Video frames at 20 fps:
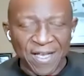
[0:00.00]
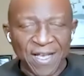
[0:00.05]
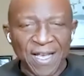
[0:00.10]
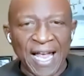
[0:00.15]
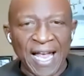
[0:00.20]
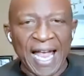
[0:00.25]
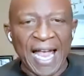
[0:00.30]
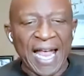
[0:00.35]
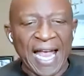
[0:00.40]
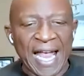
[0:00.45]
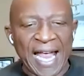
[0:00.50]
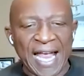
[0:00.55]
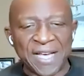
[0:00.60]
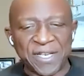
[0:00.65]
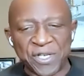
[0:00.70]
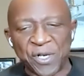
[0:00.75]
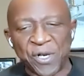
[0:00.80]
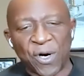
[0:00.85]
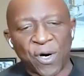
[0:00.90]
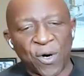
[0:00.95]

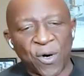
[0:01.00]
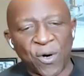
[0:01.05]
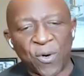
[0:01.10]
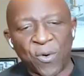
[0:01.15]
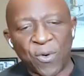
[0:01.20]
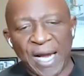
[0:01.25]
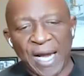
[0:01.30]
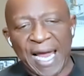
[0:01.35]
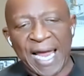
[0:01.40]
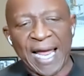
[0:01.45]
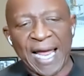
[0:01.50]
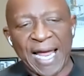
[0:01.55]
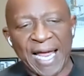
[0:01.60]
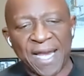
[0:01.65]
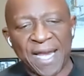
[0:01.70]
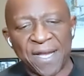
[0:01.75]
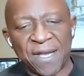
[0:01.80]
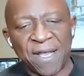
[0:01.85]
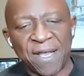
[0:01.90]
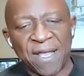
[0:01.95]
and,
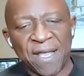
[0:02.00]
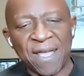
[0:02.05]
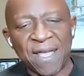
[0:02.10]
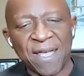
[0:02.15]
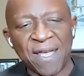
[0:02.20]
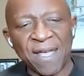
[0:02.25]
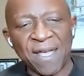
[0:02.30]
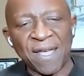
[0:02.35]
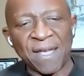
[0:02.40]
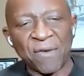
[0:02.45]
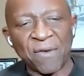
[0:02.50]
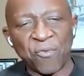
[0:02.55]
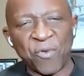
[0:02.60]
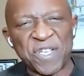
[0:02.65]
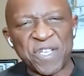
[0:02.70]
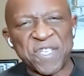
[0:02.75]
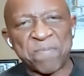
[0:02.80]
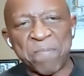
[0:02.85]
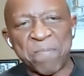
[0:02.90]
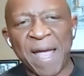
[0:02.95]
and
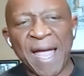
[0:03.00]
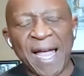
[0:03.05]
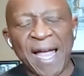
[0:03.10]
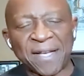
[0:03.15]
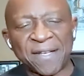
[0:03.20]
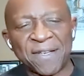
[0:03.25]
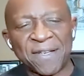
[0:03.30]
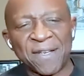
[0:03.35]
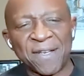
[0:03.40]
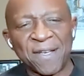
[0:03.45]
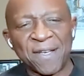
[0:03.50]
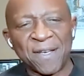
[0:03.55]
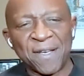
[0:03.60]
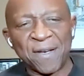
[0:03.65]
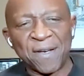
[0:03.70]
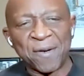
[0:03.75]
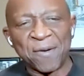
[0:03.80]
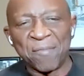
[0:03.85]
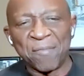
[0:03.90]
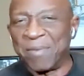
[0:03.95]
respect,
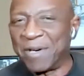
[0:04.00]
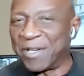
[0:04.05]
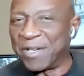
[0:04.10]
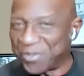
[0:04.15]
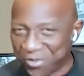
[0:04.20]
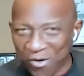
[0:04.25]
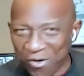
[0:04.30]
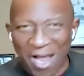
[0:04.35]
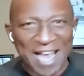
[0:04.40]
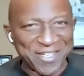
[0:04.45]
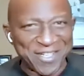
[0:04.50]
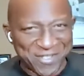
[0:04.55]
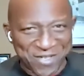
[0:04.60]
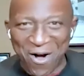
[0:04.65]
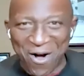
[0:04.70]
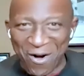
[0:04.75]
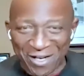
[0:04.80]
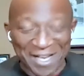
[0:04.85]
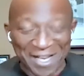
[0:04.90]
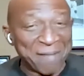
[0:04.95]
but trash
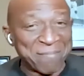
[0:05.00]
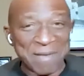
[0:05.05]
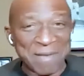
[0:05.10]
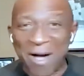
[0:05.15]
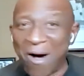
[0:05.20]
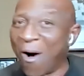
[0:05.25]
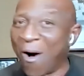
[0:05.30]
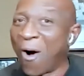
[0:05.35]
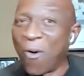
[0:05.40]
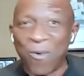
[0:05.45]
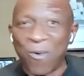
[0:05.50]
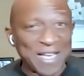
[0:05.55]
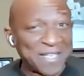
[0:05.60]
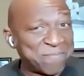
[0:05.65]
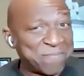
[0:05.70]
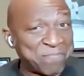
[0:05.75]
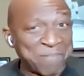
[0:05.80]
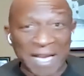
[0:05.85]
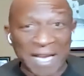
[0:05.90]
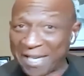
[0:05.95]
talking. I mean,
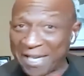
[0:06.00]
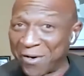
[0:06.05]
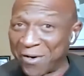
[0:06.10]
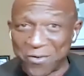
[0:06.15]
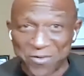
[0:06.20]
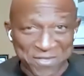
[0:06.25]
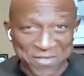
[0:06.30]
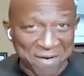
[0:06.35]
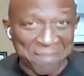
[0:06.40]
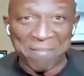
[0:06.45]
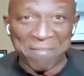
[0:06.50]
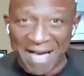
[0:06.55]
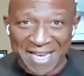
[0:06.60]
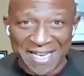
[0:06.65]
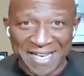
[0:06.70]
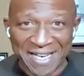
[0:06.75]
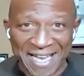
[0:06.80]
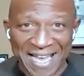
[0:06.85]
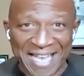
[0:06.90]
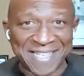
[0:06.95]
always picking on somebody. And